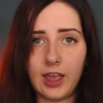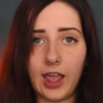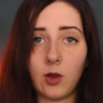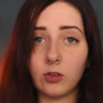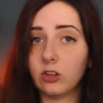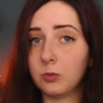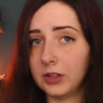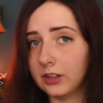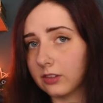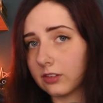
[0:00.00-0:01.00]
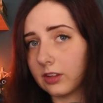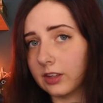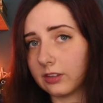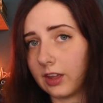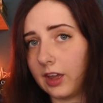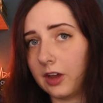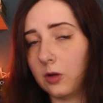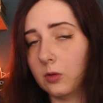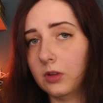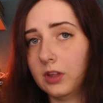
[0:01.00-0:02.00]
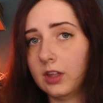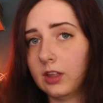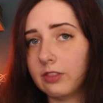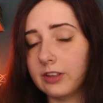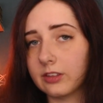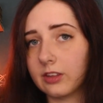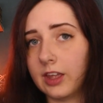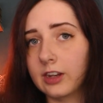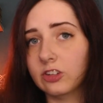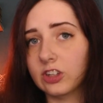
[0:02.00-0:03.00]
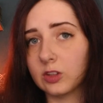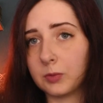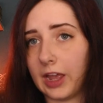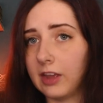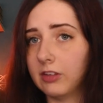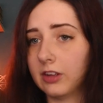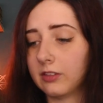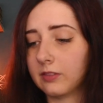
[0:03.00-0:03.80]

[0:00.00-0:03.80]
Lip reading: how it spins as how this energy is behaving.